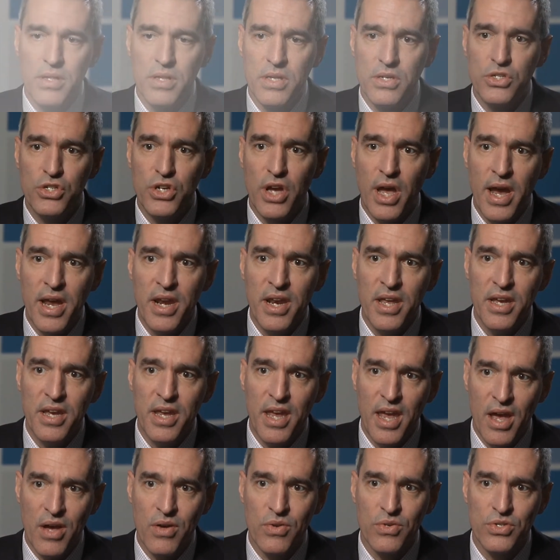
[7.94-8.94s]
The China
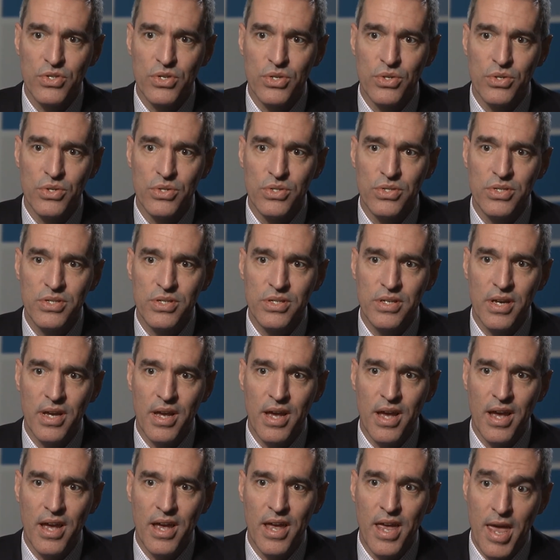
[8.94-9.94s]
Councils
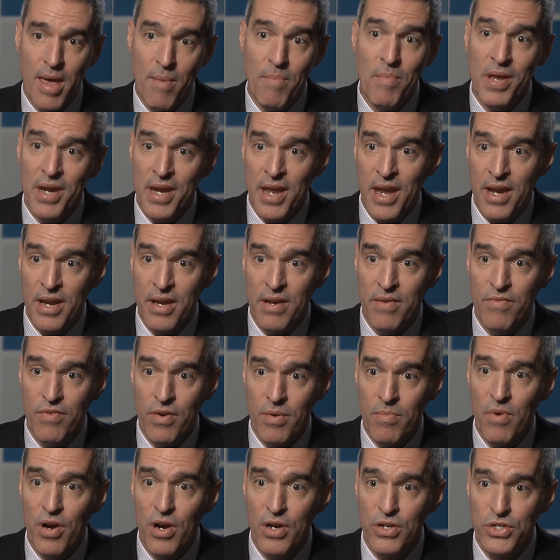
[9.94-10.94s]
uh, emanated
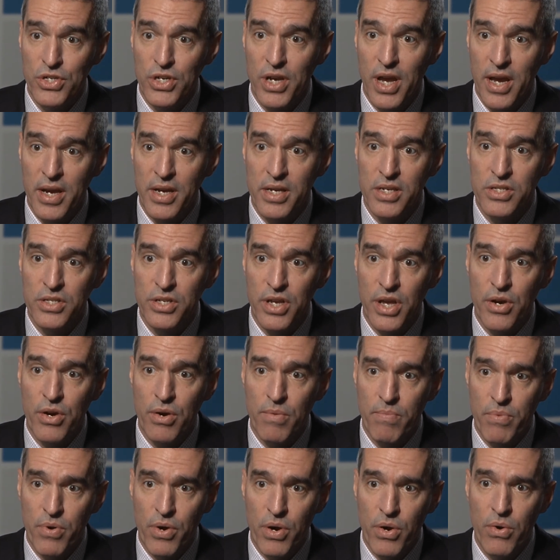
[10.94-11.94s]
from our China Center
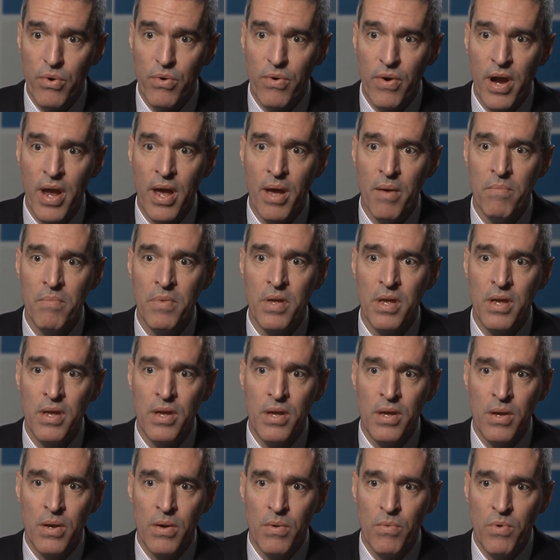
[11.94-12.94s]
program.
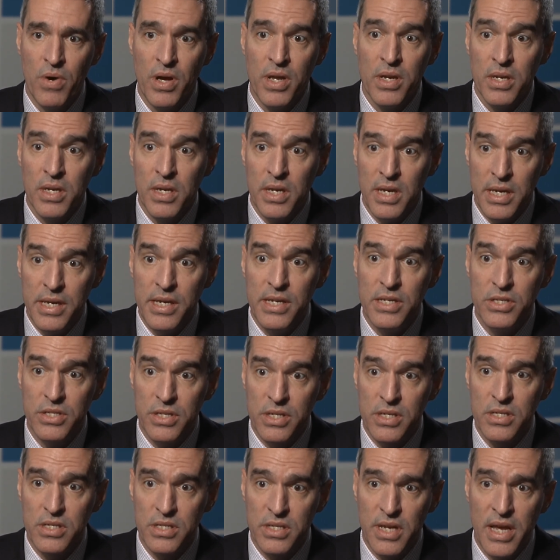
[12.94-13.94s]
One key
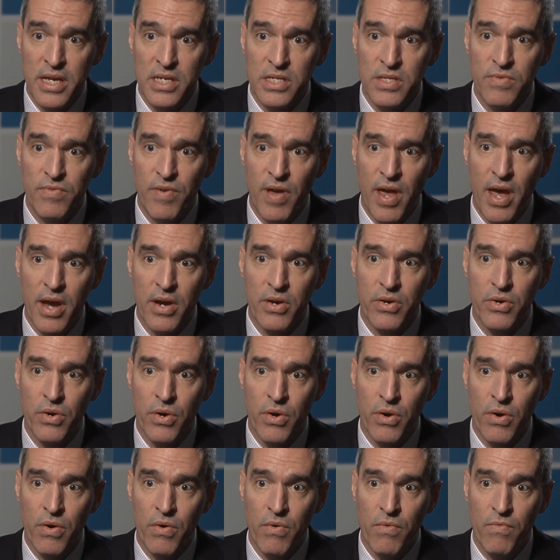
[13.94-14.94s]
success
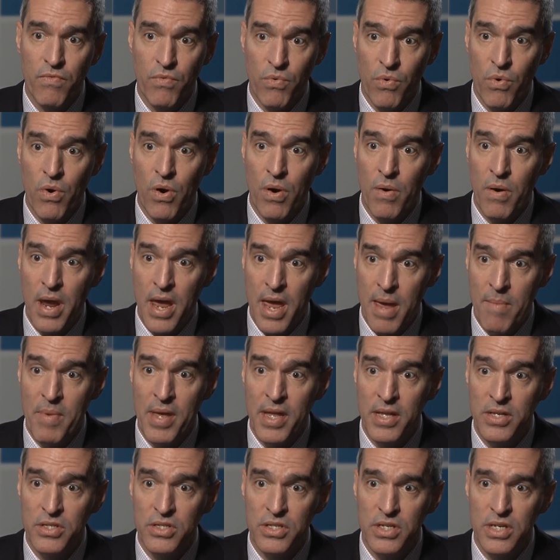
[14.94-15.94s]
factor for M
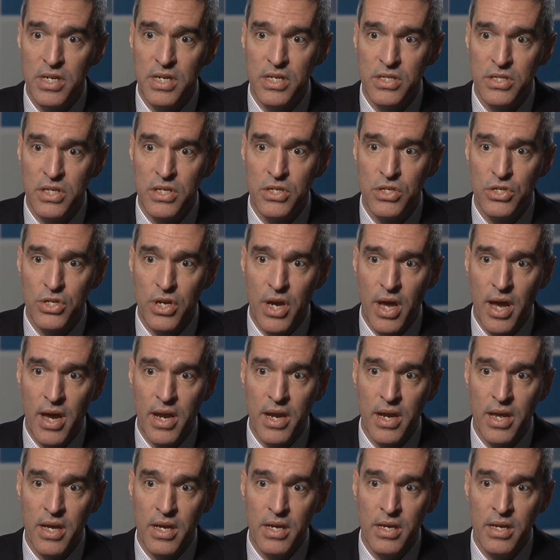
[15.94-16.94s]
N Cs in
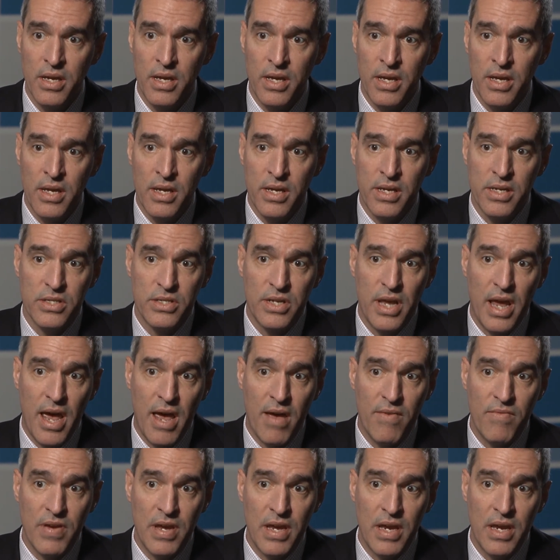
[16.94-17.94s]
China is
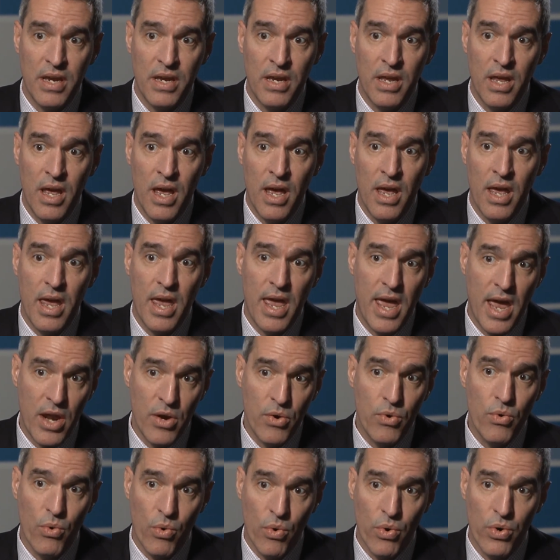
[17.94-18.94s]
having
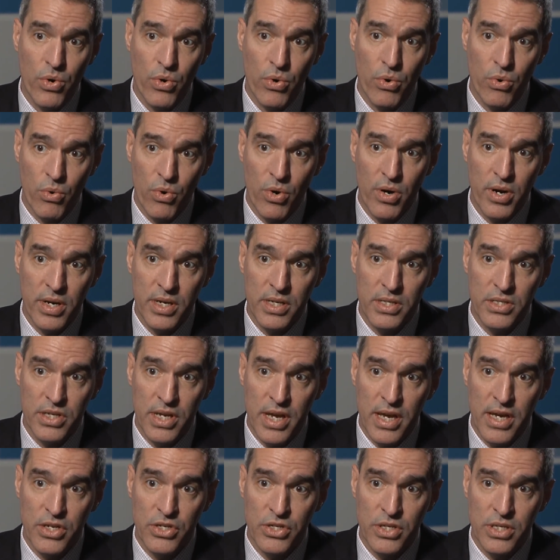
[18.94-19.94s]
headquarter
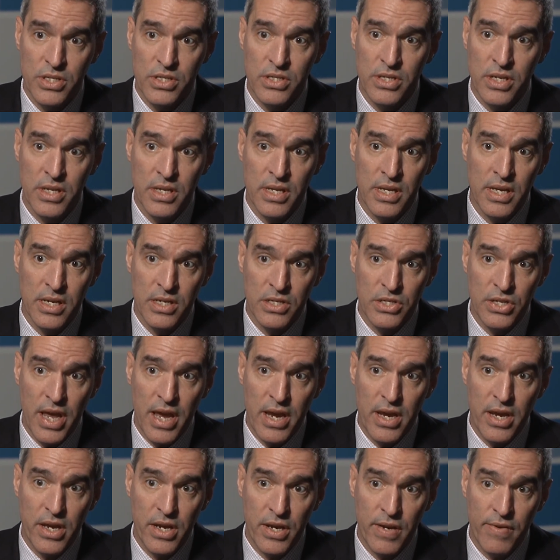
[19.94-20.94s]
organizations and the
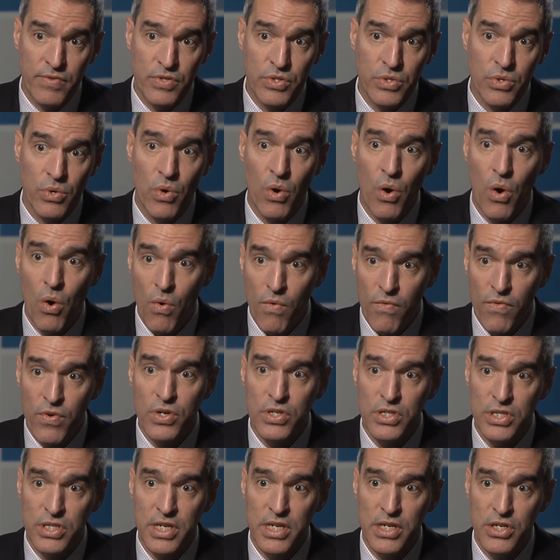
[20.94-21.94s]
executives who
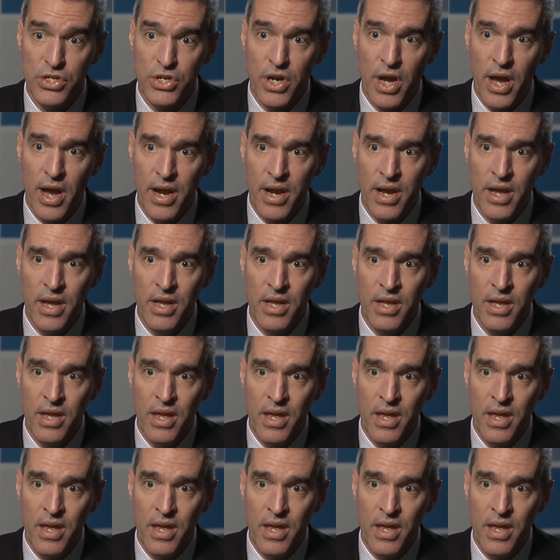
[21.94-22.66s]
oversee China